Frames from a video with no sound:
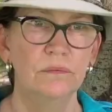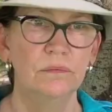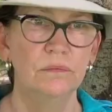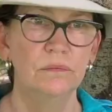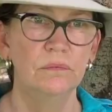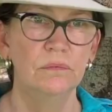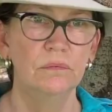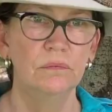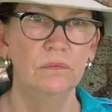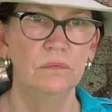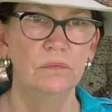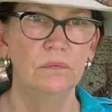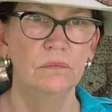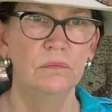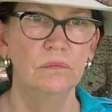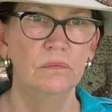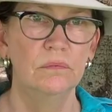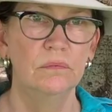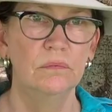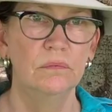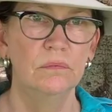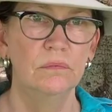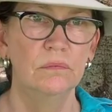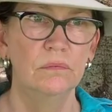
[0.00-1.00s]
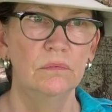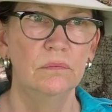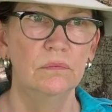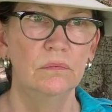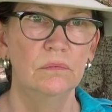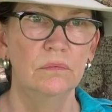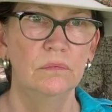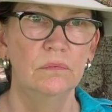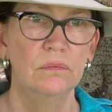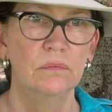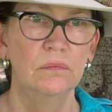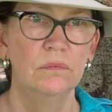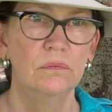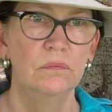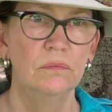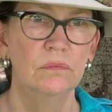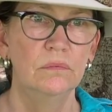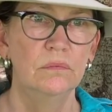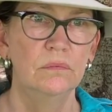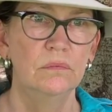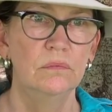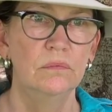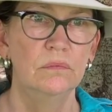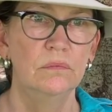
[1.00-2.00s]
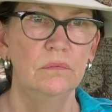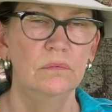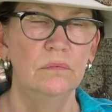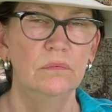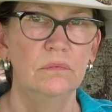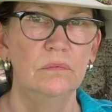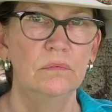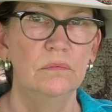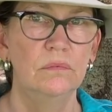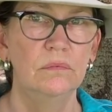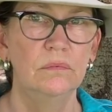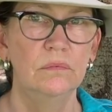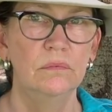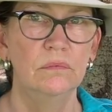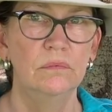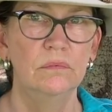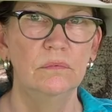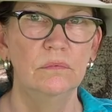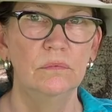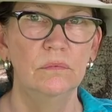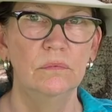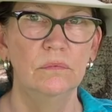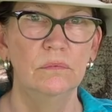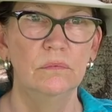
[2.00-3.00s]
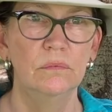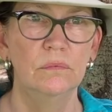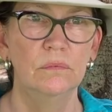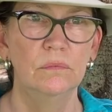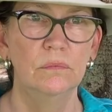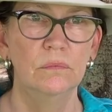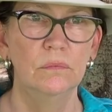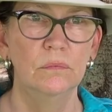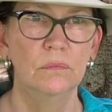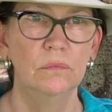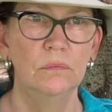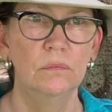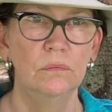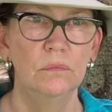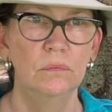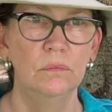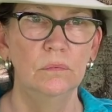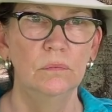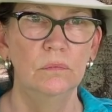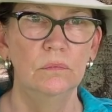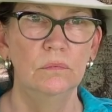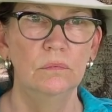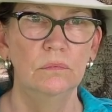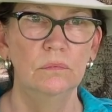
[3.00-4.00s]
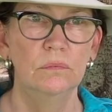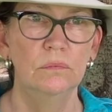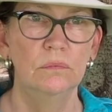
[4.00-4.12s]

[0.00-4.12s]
(silent)